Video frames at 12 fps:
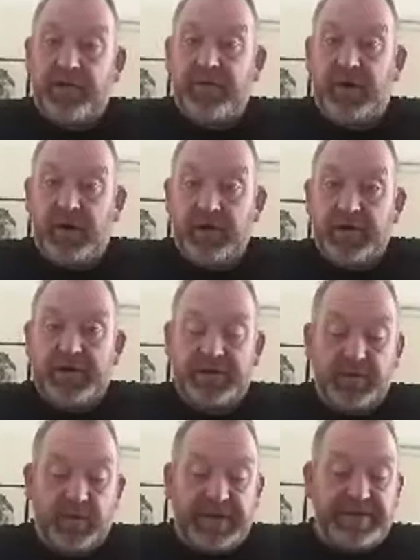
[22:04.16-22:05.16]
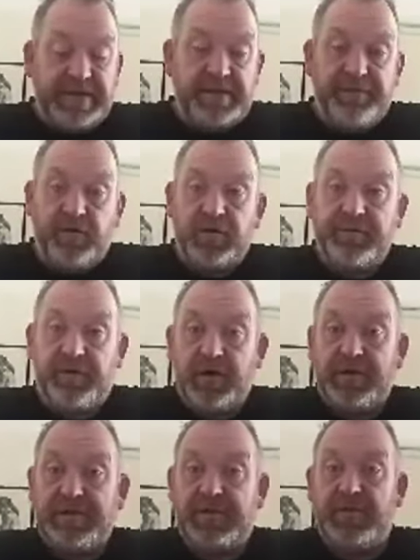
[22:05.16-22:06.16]
August, Wednesday the 4th of
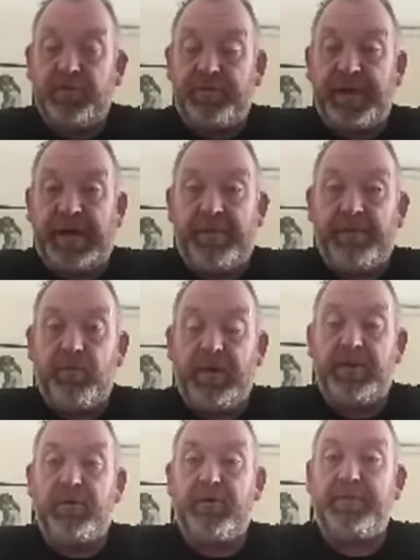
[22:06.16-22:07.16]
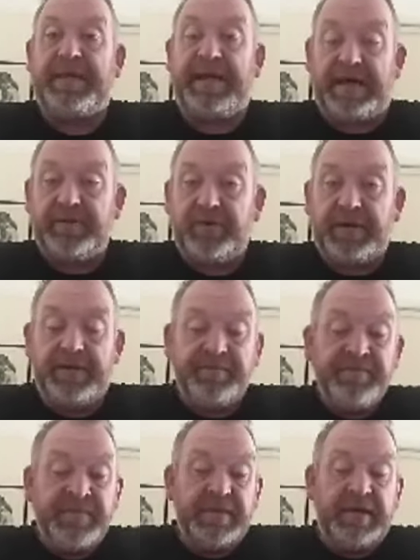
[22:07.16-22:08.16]
August at 2 p.m, we will be gathering
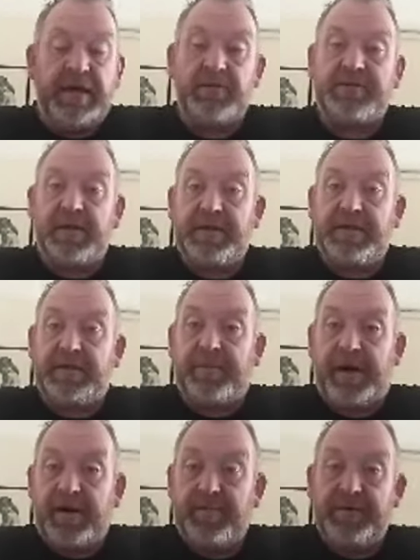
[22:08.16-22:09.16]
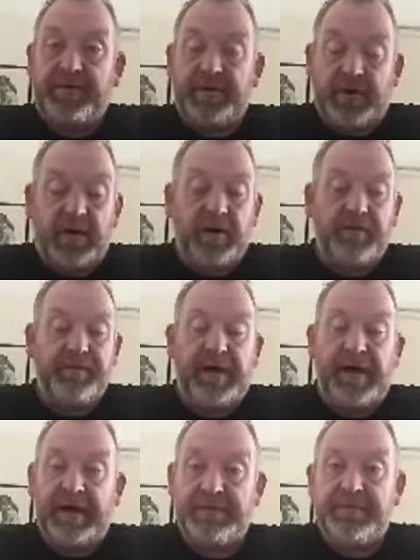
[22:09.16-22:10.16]
outside the Department of
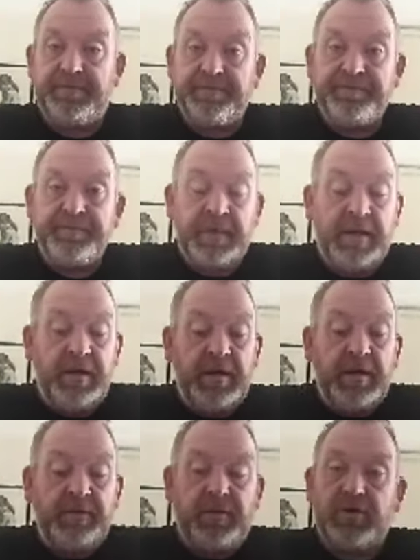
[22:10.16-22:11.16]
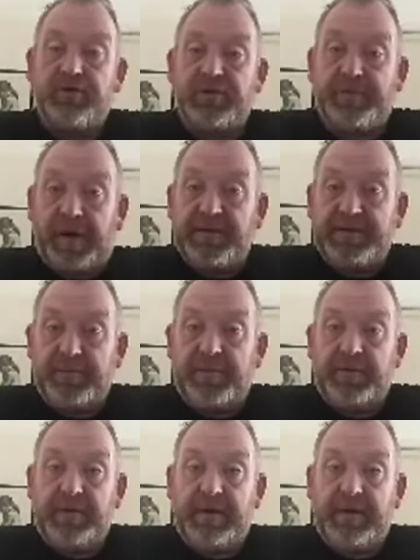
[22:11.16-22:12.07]
Health, those responsible